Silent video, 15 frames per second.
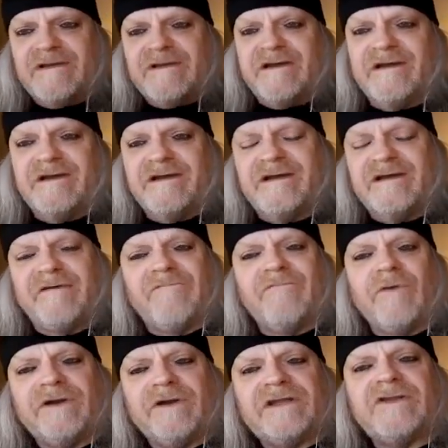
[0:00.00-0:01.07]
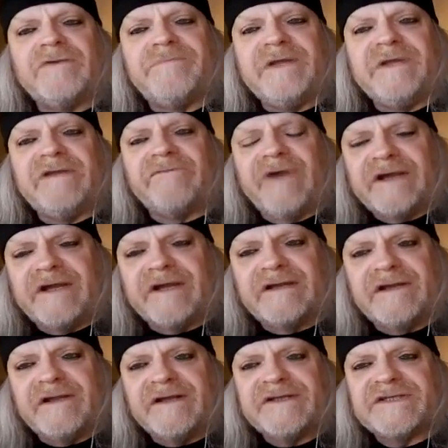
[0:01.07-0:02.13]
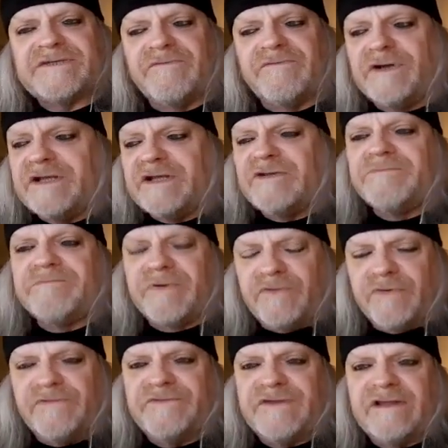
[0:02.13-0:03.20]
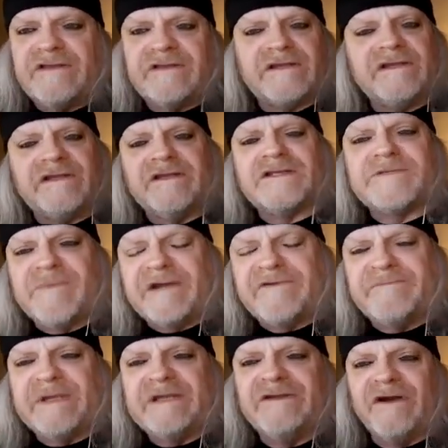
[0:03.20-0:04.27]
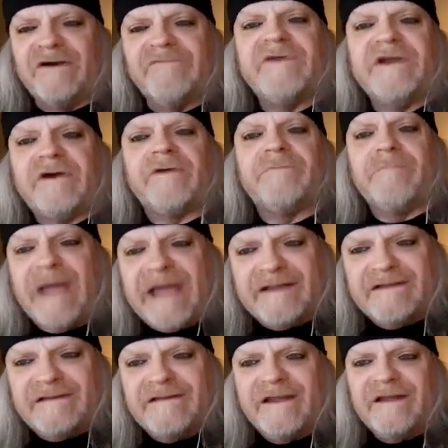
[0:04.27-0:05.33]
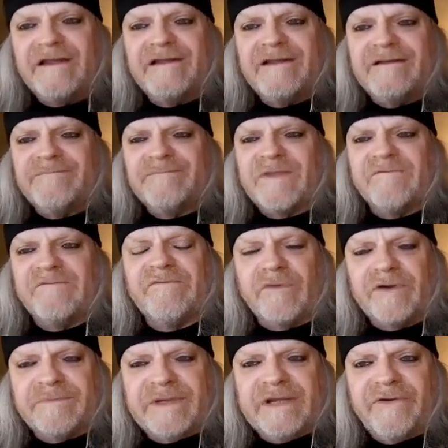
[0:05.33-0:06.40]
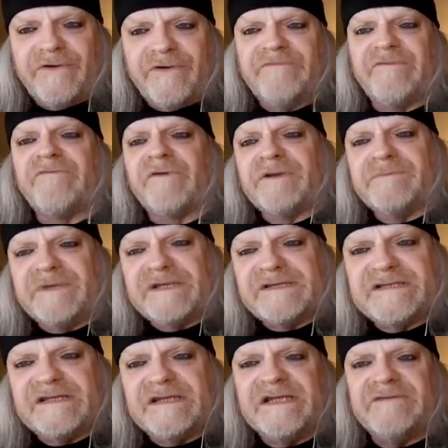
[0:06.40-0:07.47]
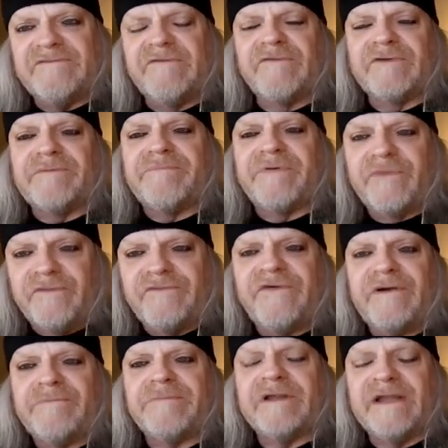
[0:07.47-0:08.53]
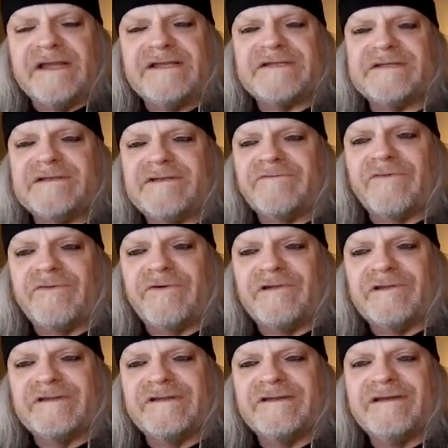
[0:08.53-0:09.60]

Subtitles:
wanting to be recognized, wanting to prove that in spite of being young, we are men. We want to be heard. We want to be seen. We want to prove our place in the world.